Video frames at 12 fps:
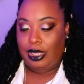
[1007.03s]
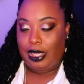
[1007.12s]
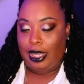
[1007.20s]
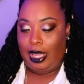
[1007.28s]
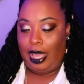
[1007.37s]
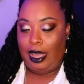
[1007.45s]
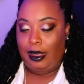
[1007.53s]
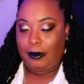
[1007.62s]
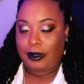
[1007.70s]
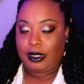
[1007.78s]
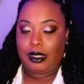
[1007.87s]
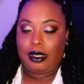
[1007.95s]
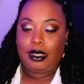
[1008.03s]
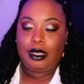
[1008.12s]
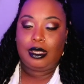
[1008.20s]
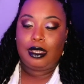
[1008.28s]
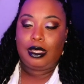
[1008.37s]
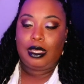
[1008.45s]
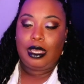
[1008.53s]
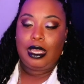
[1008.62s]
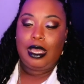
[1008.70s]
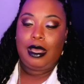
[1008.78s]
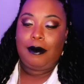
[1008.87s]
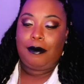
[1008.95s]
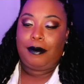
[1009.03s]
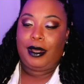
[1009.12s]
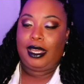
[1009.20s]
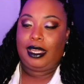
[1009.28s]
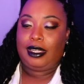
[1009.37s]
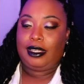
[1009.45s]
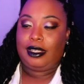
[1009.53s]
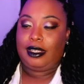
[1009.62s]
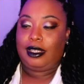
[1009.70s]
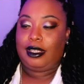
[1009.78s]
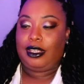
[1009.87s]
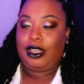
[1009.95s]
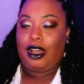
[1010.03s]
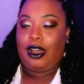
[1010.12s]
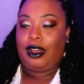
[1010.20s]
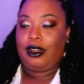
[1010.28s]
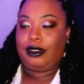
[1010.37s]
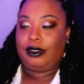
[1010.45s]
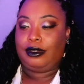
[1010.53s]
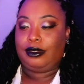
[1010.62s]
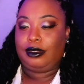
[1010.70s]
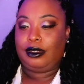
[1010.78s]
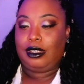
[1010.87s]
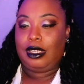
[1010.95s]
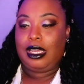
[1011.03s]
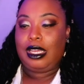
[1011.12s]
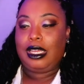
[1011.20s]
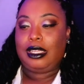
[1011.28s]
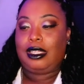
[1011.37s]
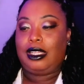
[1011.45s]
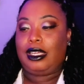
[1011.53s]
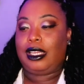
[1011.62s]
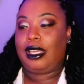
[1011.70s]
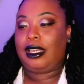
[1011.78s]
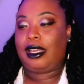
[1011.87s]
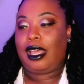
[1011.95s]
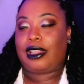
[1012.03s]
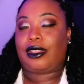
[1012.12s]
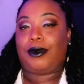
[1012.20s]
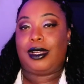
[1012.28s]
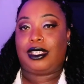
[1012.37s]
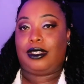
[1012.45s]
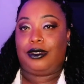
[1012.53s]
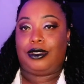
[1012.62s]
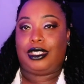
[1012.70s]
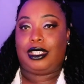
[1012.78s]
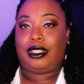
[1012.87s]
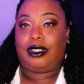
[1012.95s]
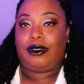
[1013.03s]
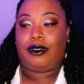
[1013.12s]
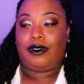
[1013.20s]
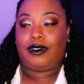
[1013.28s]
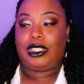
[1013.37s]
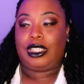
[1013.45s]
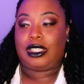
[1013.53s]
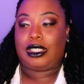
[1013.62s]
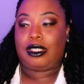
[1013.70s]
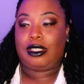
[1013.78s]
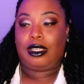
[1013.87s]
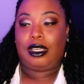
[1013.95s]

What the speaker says: dang apps. But, y'all, look at the resolution. Just,